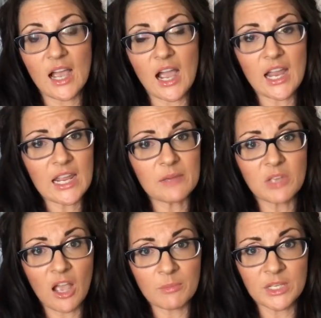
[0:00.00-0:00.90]
I am
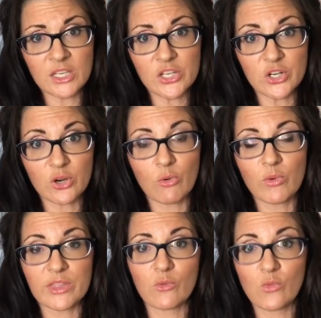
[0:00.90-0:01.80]
coming here
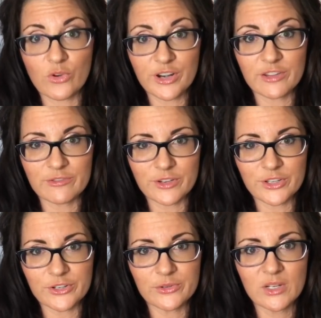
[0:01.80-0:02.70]
with a warning for
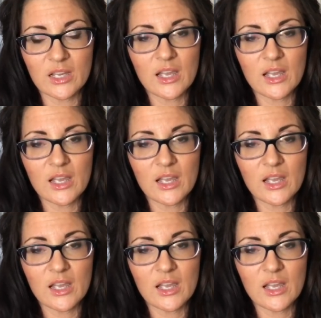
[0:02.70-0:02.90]
you.